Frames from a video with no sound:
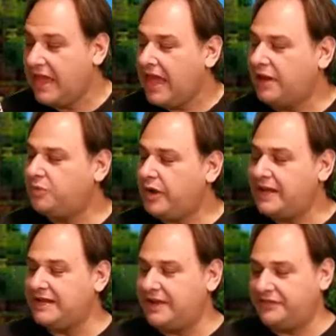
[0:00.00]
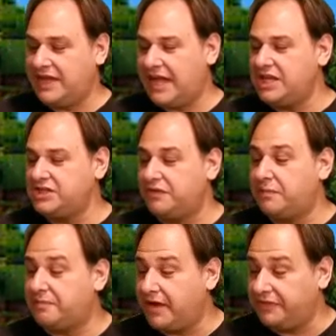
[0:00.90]
And when, at the age of a
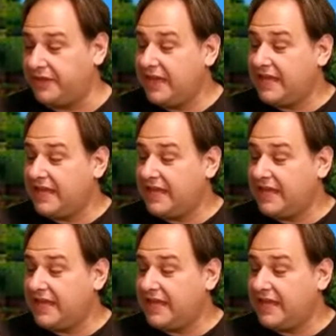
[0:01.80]
month,